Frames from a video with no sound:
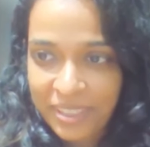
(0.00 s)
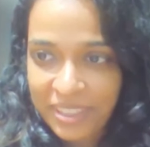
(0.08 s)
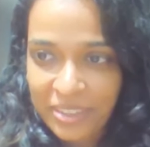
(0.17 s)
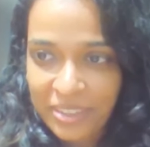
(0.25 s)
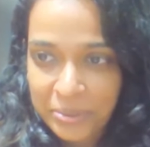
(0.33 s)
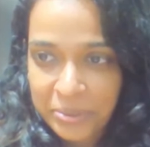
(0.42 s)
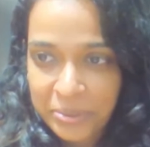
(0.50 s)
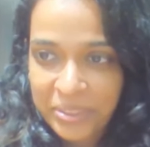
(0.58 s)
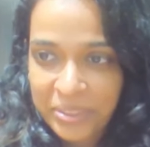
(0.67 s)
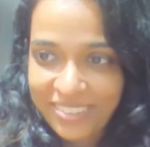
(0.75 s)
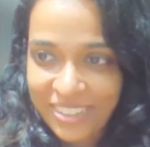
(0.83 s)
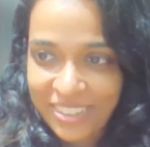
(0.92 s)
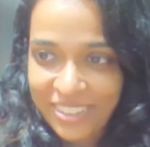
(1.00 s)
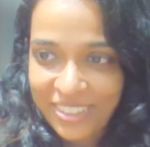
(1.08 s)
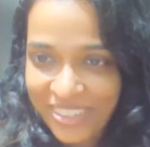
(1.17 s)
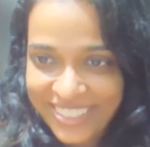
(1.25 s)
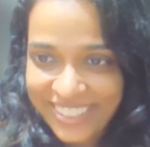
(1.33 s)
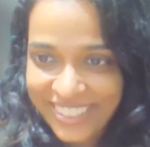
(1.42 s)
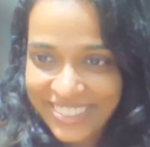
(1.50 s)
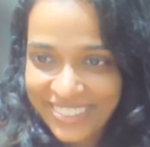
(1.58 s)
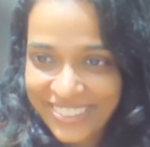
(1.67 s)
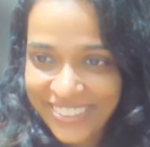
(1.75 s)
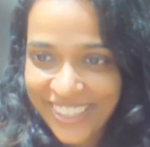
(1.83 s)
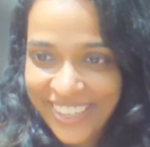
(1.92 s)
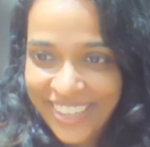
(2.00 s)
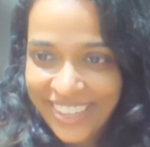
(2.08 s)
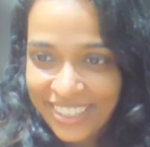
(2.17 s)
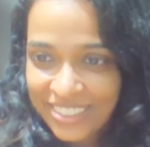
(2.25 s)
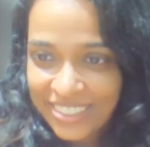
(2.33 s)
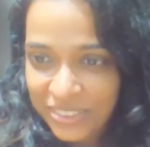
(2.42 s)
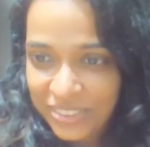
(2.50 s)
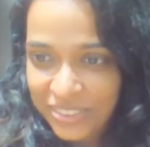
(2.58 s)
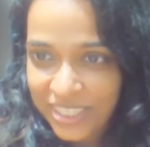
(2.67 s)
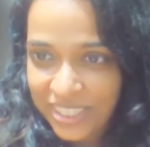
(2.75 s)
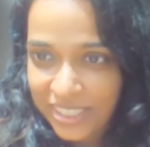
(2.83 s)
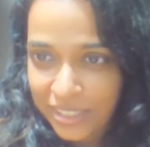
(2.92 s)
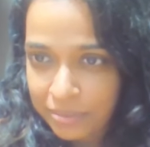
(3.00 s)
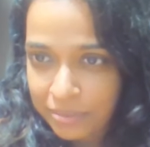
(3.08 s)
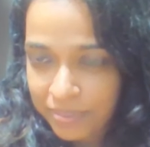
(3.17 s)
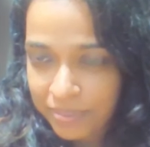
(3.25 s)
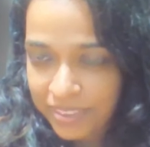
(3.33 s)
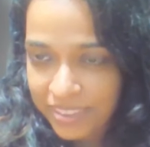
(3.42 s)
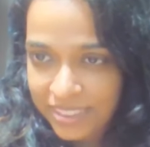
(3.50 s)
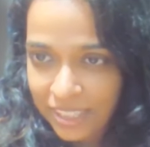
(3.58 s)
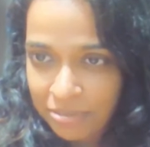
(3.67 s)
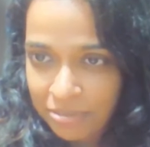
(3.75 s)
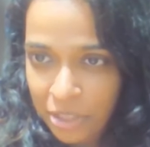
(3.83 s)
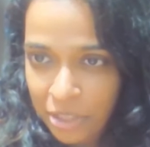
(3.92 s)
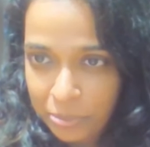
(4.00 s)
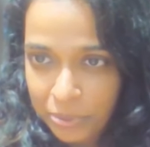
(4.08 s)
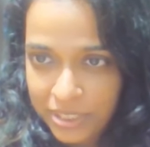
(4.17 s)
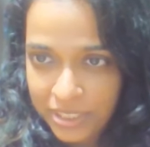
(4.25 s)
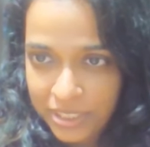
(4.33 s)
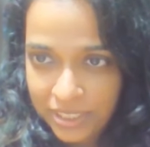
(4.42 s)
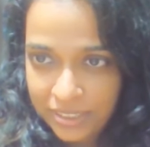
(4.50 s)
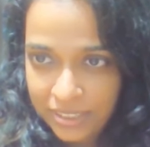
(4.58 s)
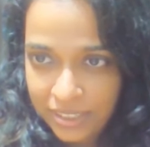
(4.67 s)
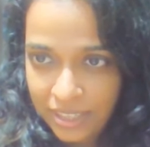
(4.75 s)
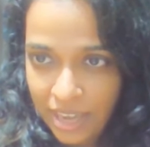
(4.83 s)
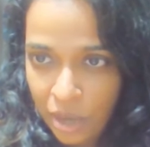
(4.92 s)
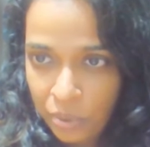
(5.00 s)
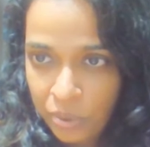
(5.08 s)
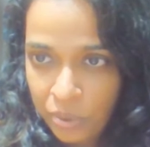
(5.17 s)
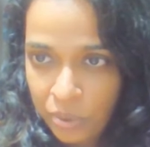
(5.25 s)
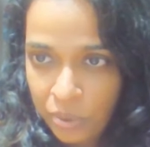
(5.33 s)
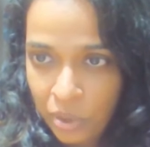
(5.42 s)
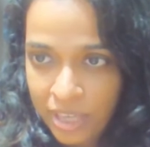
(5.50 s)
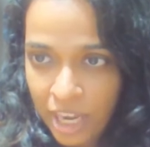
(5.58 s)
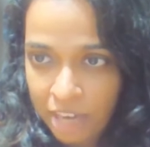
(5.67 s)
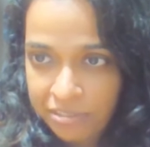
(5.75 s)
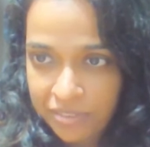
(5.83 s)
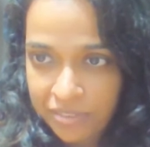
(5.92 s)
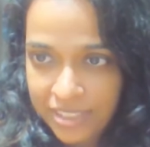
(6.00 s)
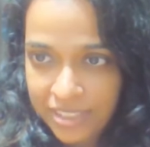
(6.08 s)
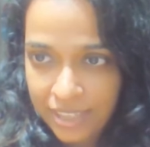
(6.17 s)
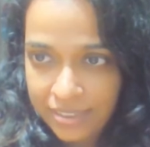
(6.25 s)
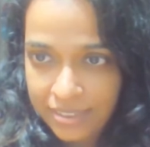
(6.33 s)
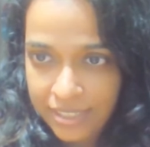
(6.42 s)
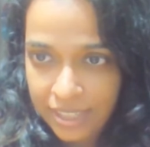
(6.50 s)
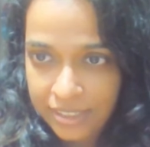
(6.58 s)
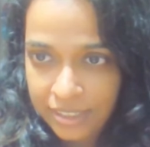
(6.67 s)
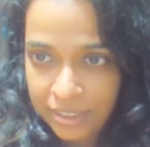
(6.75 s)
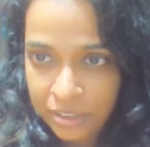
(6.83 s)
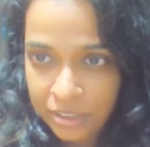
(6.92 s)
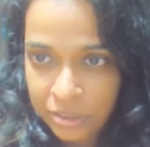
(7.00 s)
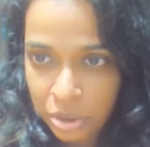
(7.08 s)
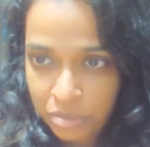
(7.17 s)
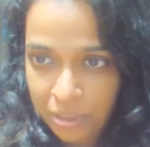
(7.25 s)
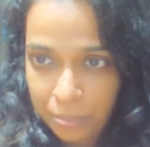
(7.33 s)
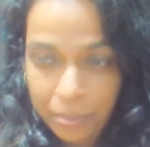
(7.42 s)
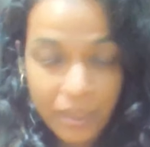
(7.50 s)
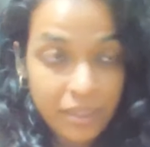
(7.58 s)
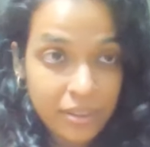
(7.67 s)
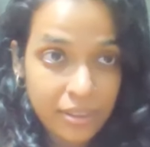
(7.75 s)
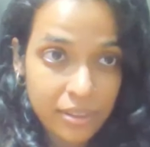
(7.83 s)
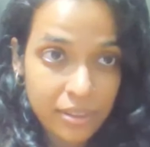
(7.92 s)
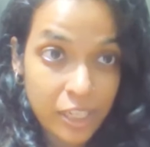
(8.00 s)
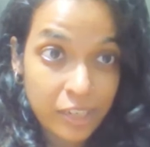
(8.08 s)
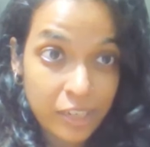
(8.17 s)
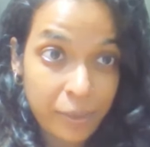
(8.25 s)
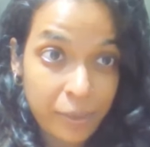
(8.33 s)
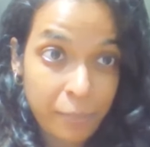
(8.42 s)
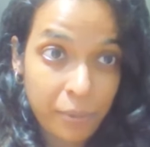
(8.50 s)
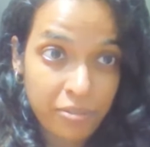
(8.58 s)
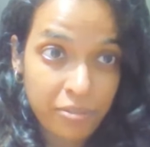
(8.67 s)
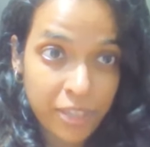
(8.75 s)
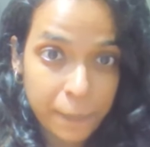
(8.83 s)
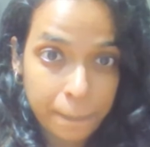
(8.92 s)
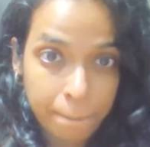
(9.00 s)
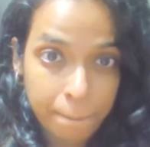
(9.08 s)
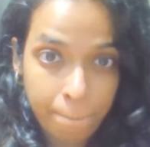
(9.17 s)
I think you'll have to have a long discussion today. So uh, the second follow-up question is, uh, how long after we start statin should we repeat the lipid profile?